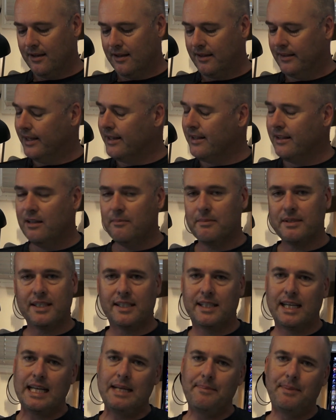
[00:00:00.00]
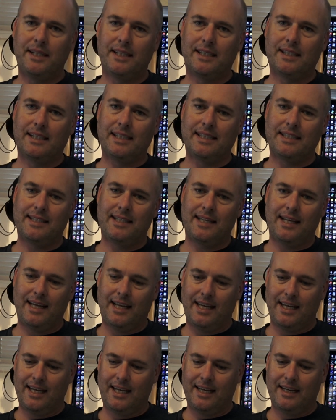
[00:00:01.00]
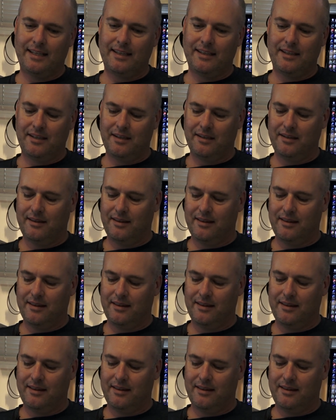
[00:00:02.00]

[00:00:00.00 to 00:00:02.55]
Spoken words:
None of them are stabilized, and